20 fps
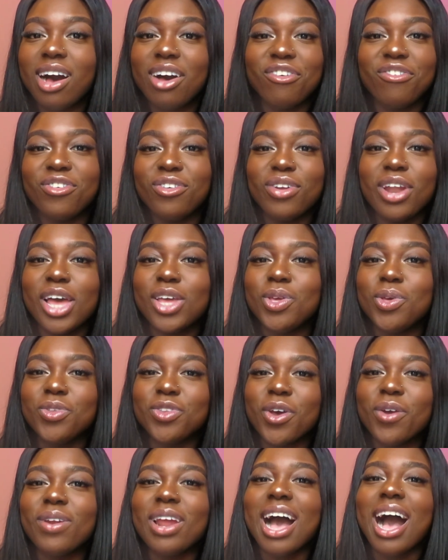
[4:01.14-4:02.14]
I feel like you
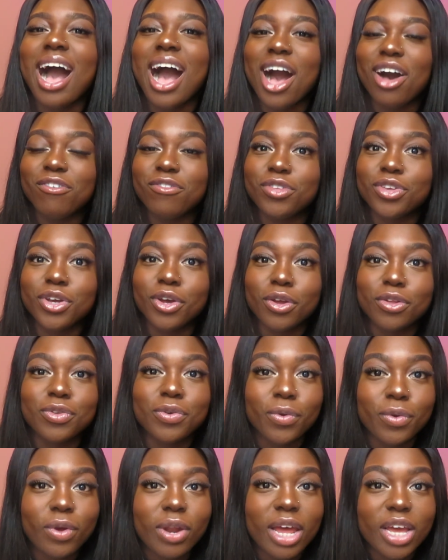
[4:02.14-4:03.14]
don't have to go to
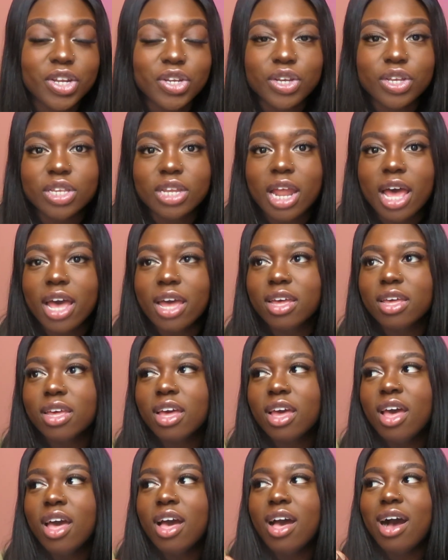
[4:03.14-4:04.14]
all your lectures. Like,
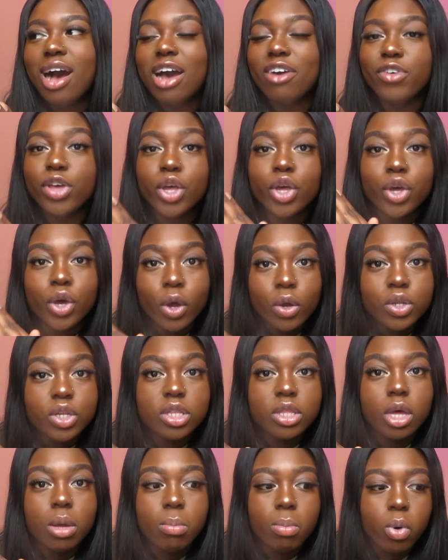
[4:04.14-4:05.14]
I think go to
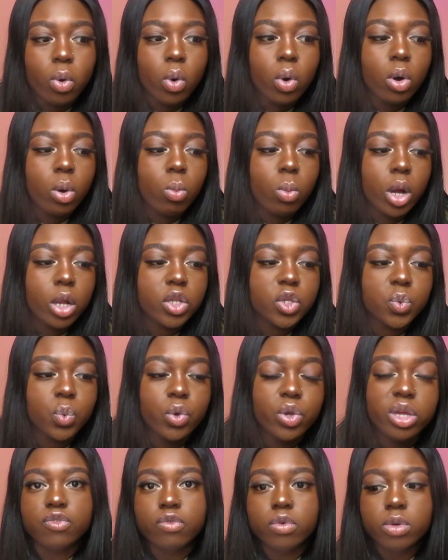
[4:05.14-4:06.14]
the important ones.
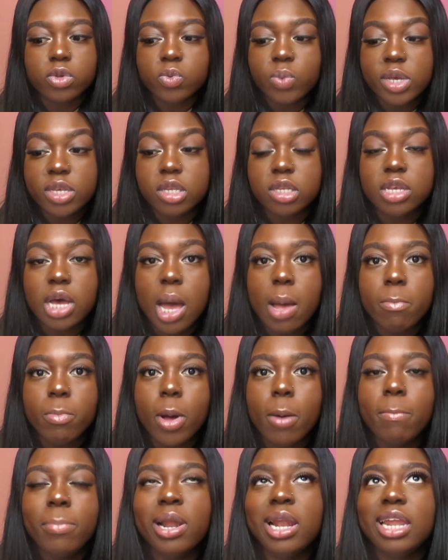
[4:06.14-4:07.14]
What you spoil is a waste of time,
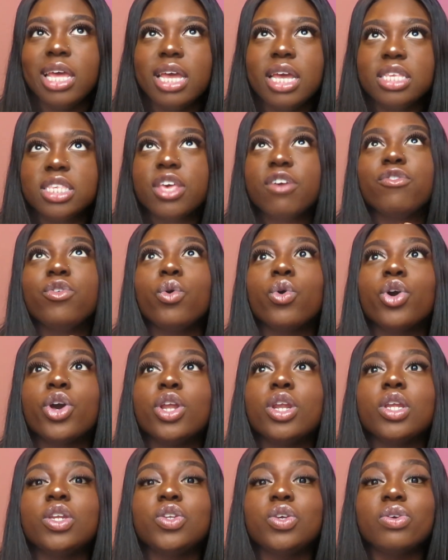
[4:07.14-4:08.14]
but please, if you're
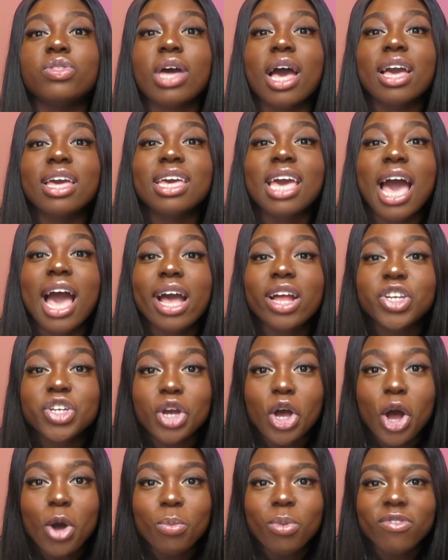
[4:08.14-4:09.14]
gonna do that, catch
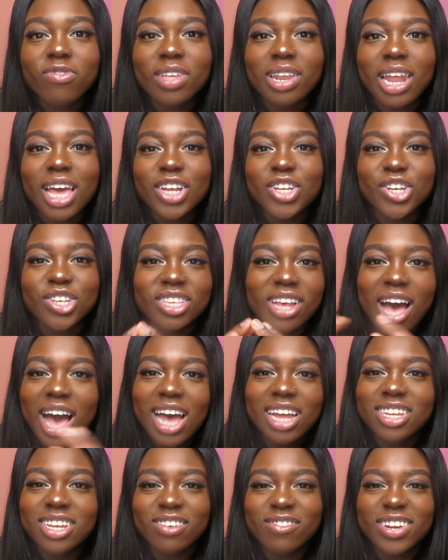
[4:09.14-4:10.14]
up with the lectures.
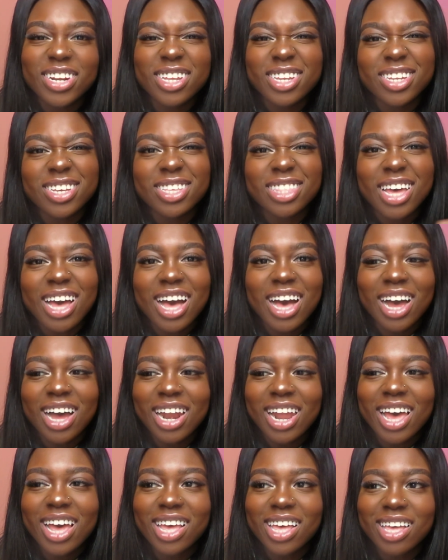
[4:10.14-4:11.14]
I didn't really do that. I,
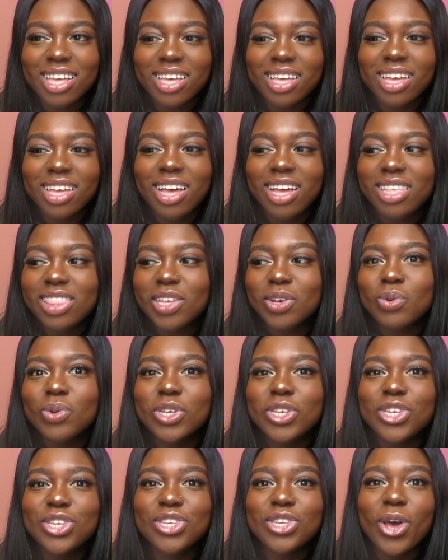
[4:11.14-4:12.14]
like, there
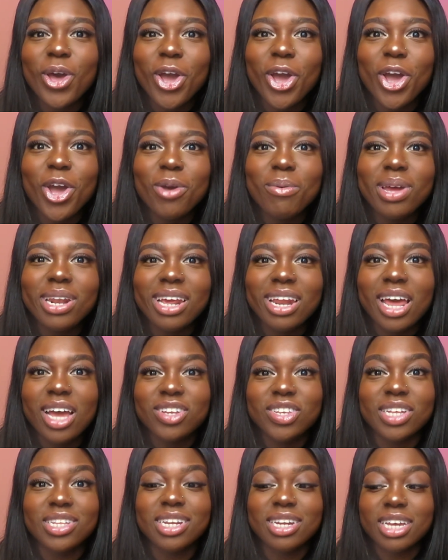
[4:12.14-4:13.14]
was so many
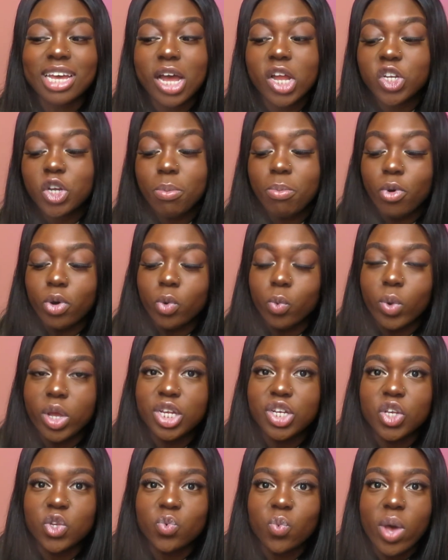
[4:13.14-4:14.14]
lectures I didn't catch up on,
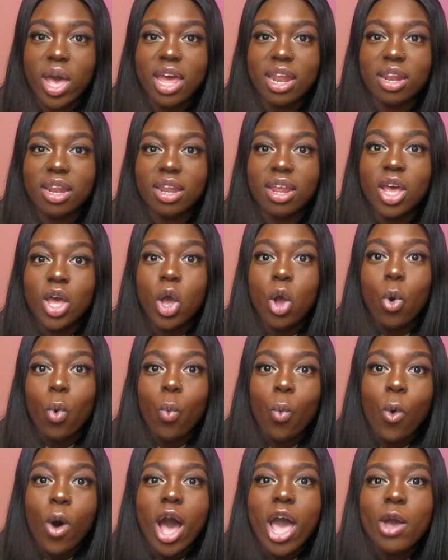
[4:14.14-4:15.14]
which is when it
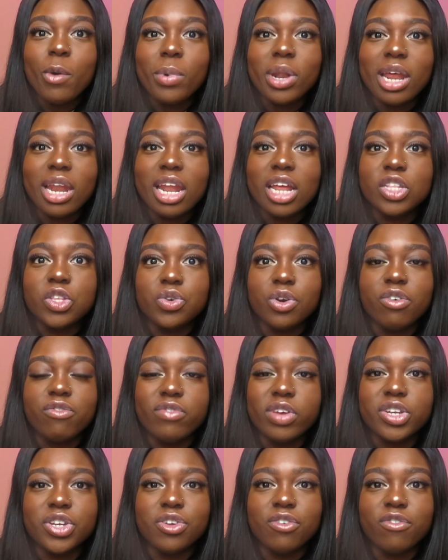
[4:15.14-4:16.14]
led to
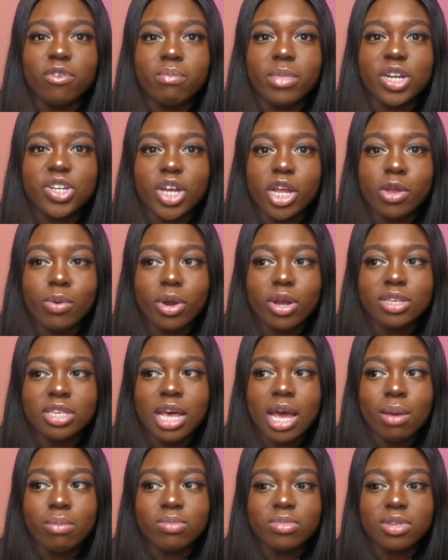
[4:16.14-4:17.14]
revision for my January
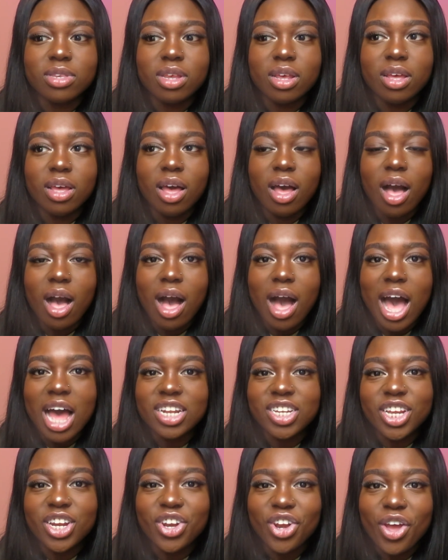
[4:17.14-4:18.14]
exams. I
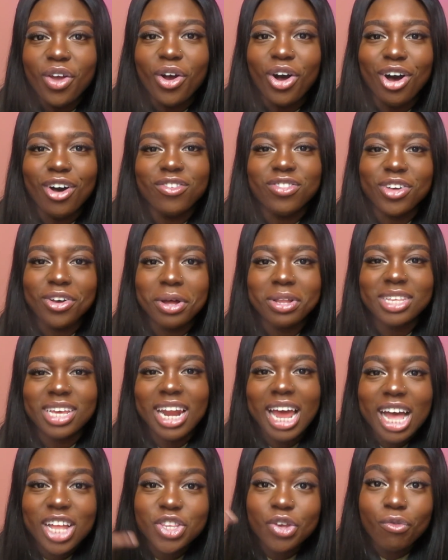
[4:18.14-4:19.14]
didn't know half the
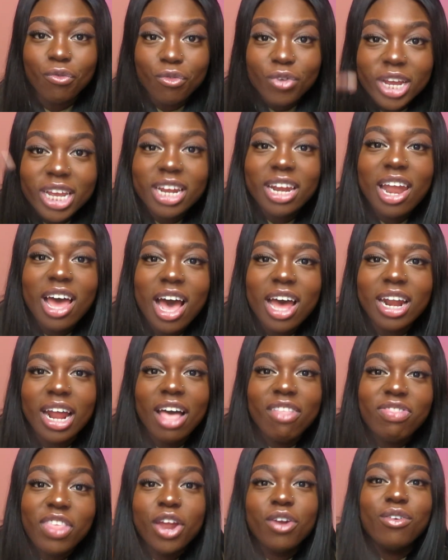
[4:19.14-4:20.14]
content, I had to relearn,
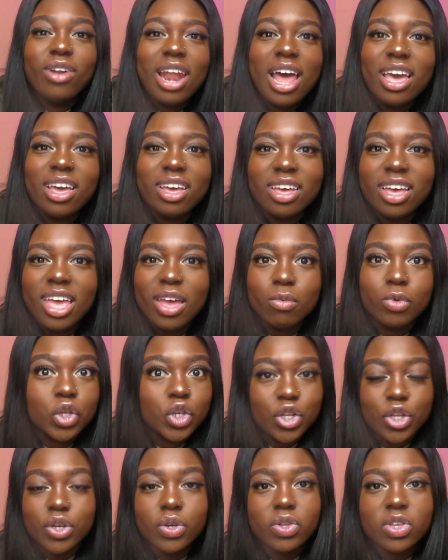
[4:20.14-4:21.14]
and then like, it was
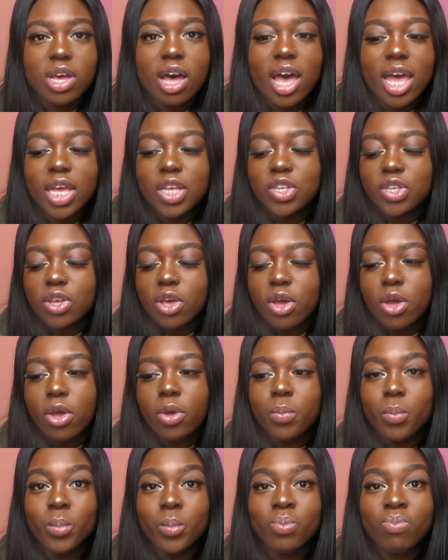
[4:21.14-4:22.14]
too tight. So
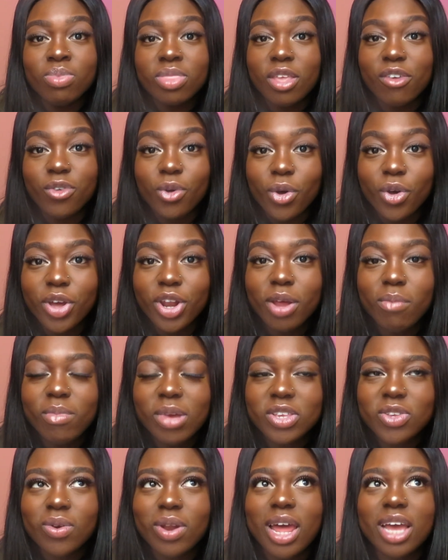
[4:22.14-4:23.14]
if you're gonna
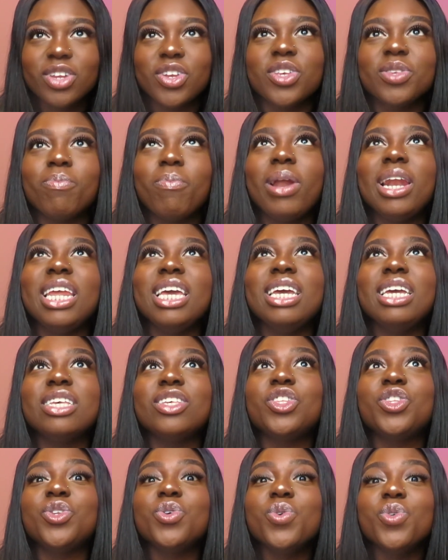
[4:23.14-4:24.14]
miss your lectures,
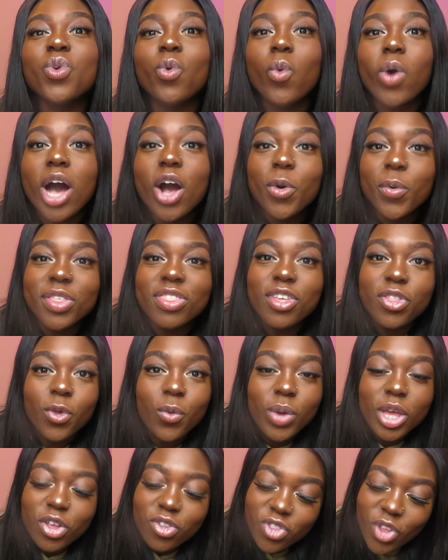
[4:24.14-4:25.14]
please do the work within the
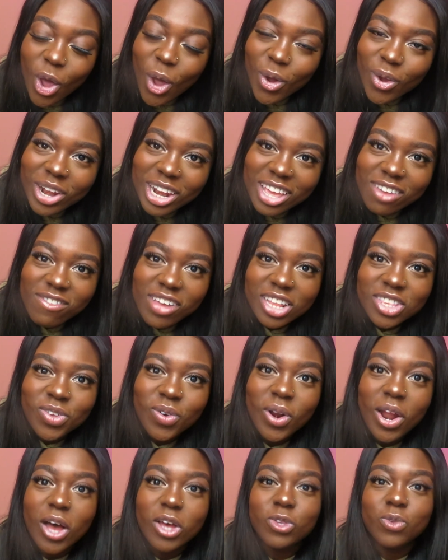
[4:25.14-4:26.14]
week. Don't leave it
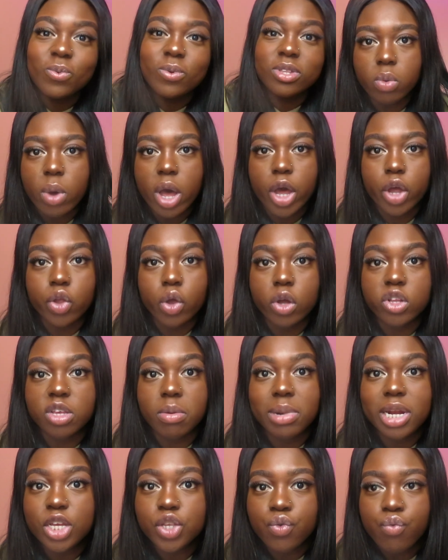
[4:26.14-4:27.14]
till last week, the work on your own time.
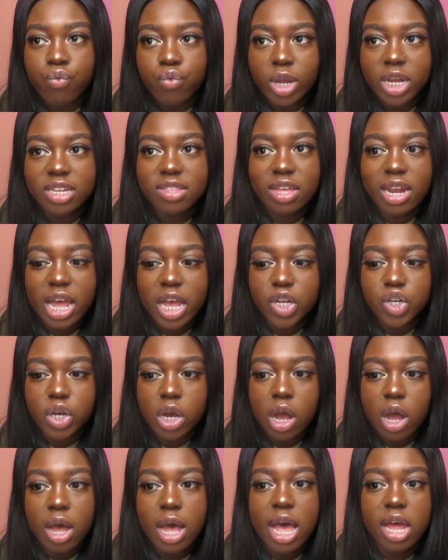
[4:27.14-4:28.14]
At least read the lecture
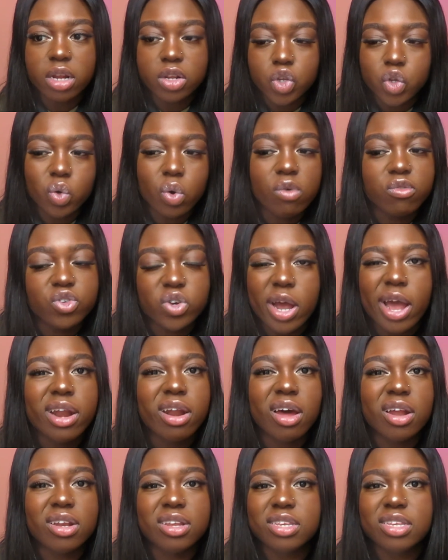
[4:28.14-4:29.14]
and sort of try and
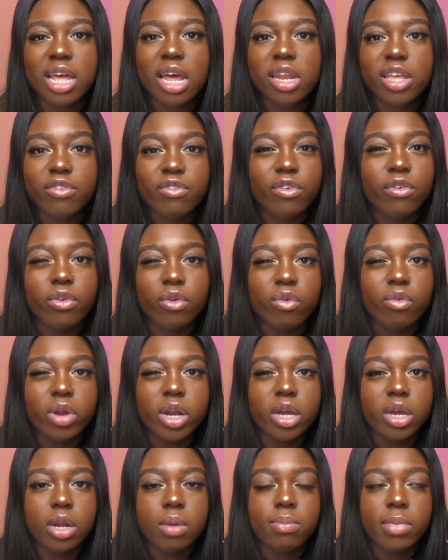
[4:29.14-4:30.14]
understand, even if you're not
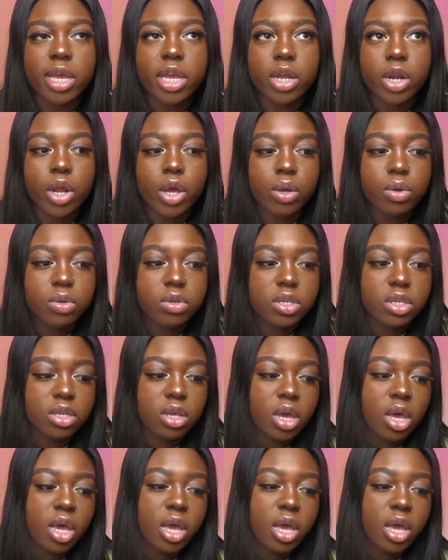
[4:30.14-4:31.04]
really gonna make notes.